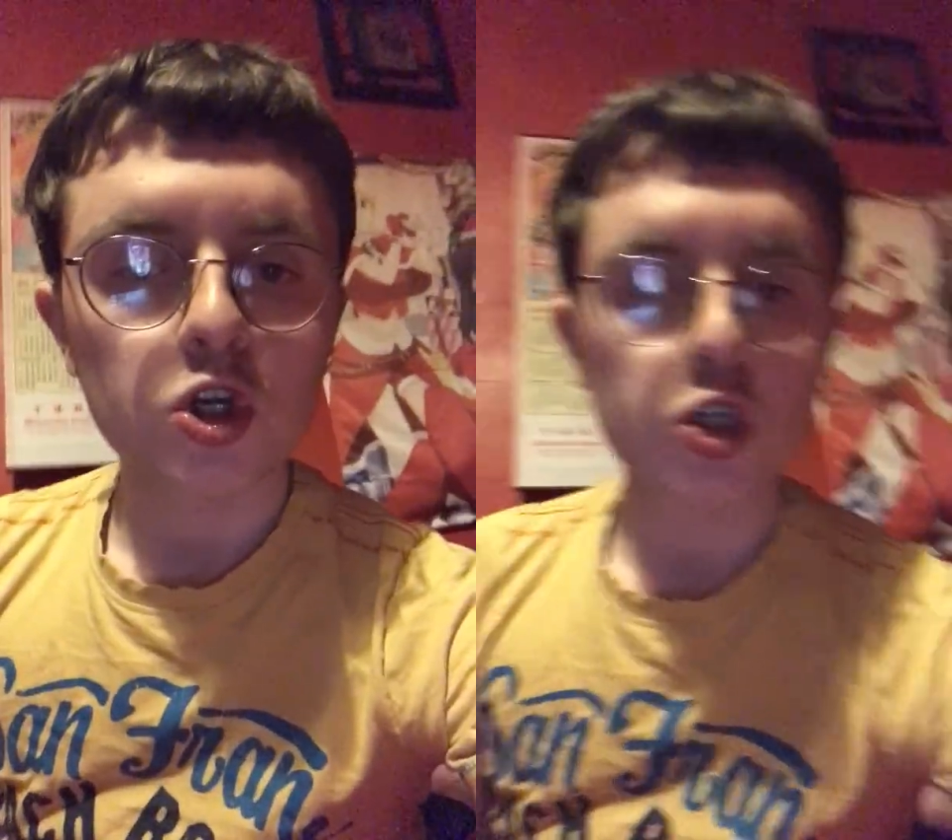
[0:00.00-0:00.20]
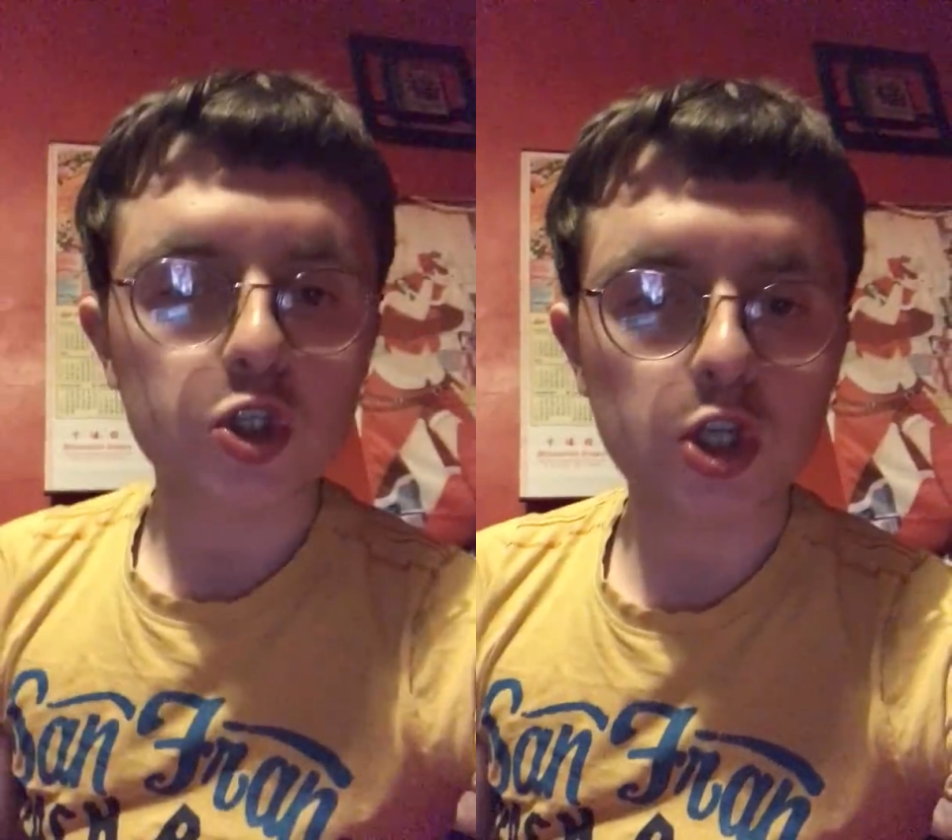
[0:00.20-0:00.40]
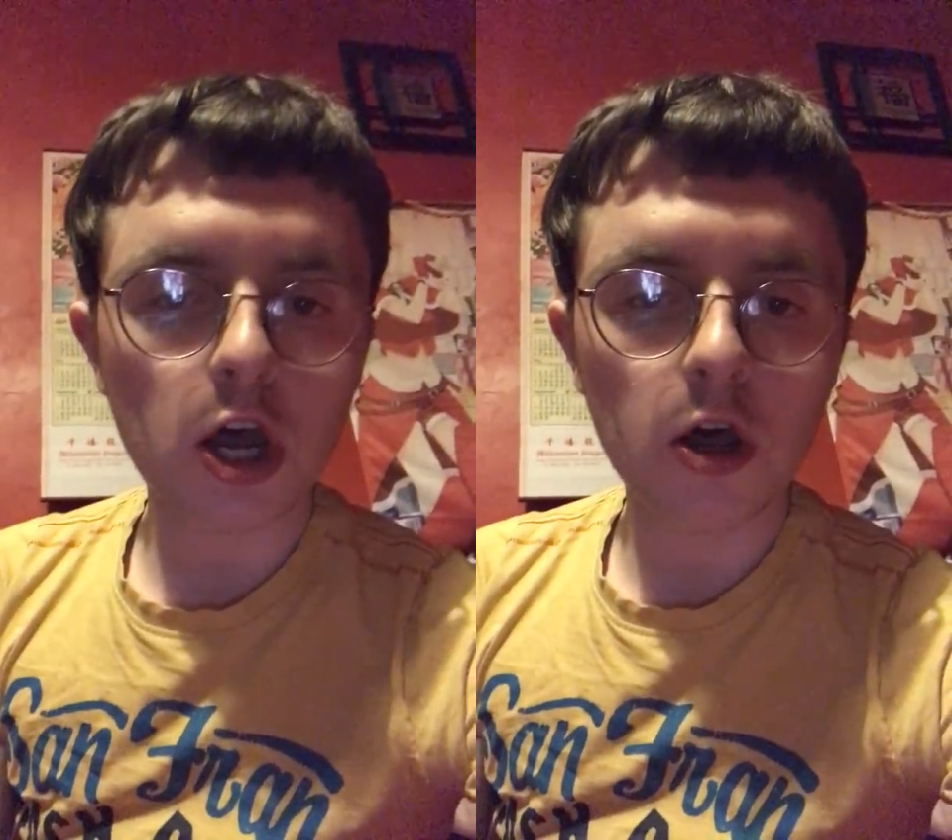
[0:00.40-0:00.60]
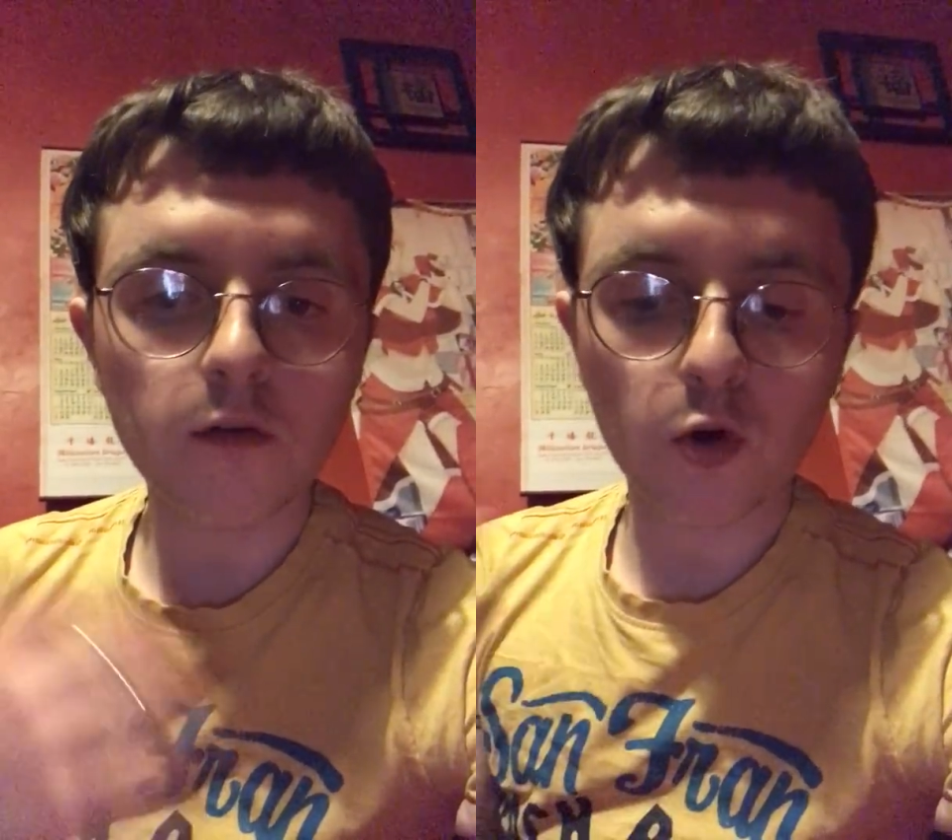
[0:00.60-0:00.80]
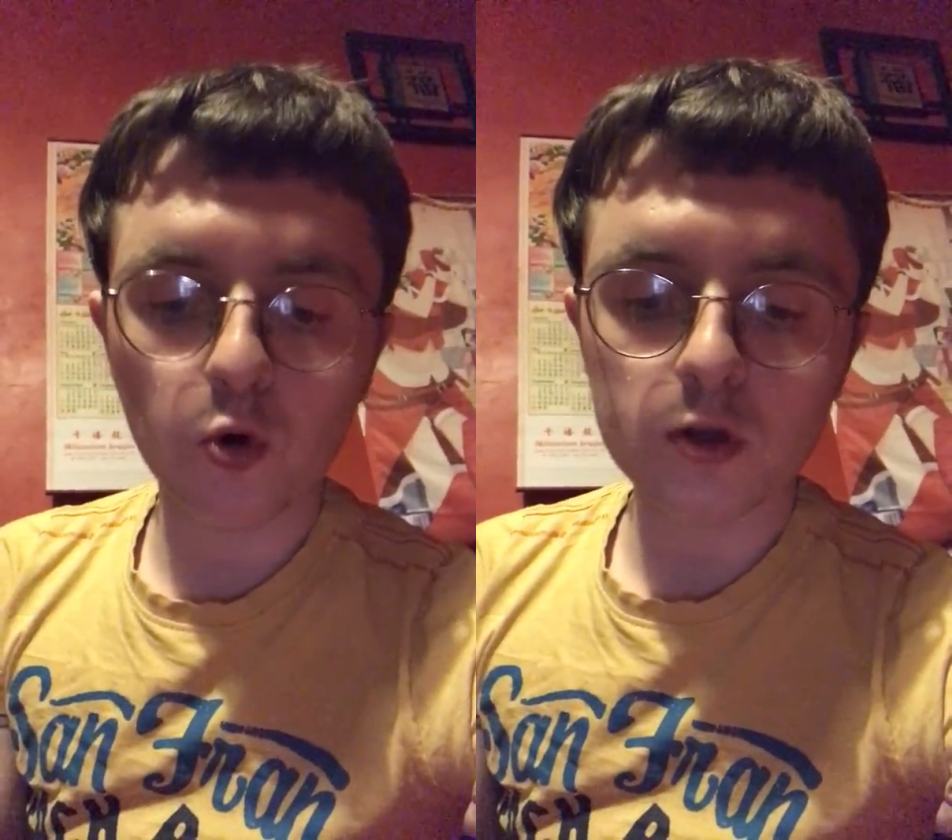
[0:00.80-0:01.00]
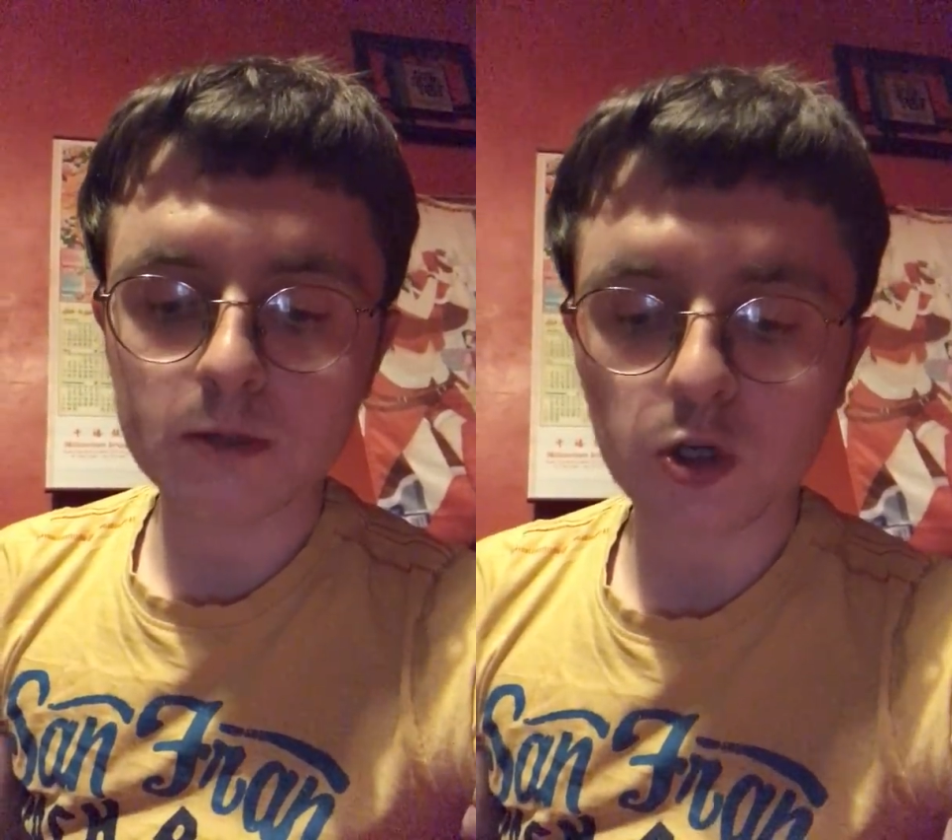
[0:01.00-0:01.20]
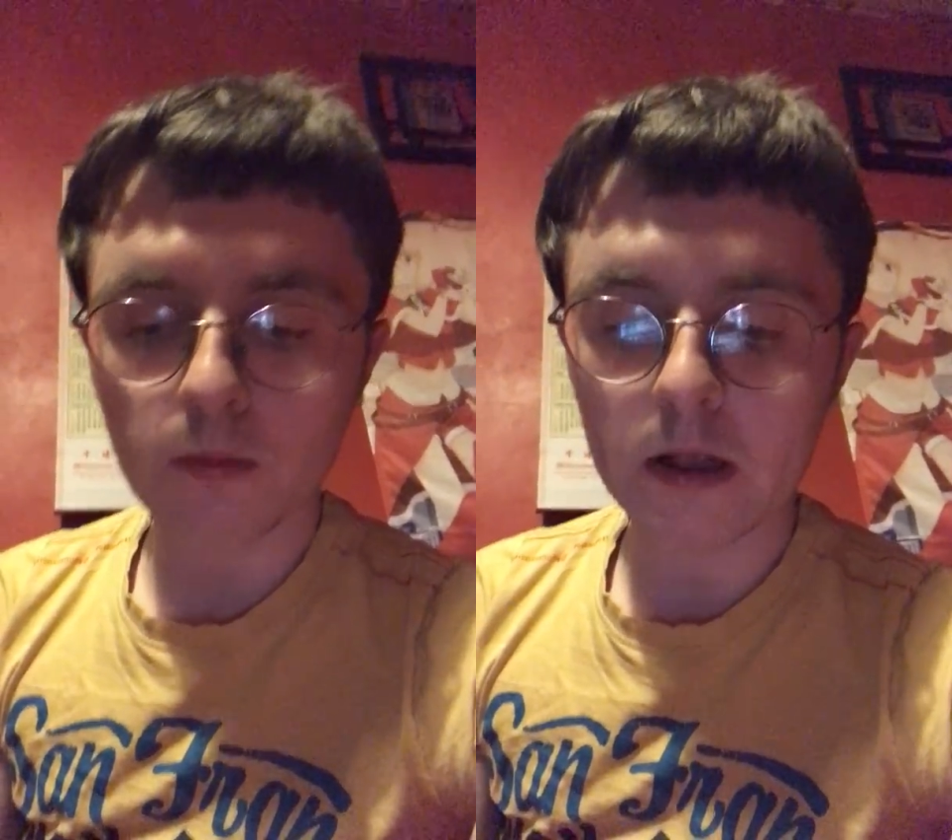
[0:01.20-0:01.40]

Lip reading: So, of course, Midori